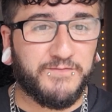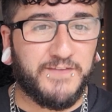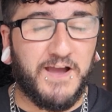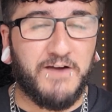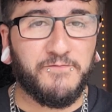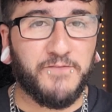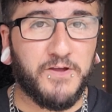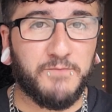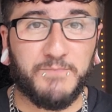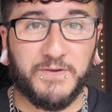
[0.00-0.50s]

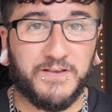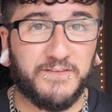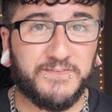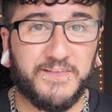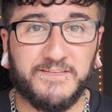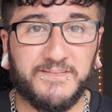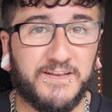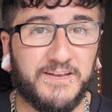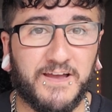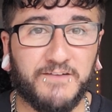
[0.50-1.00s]
Download because
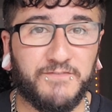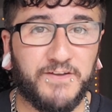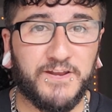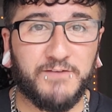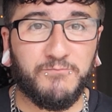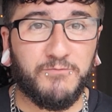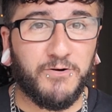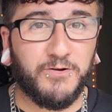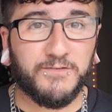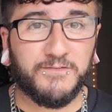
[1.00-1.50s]
they didn't have
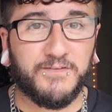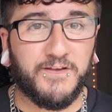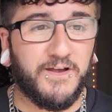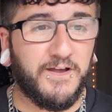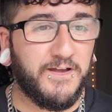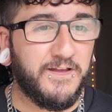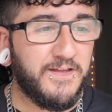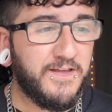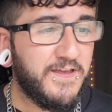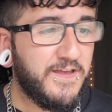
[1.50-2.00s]
any
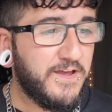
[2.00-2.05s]
water.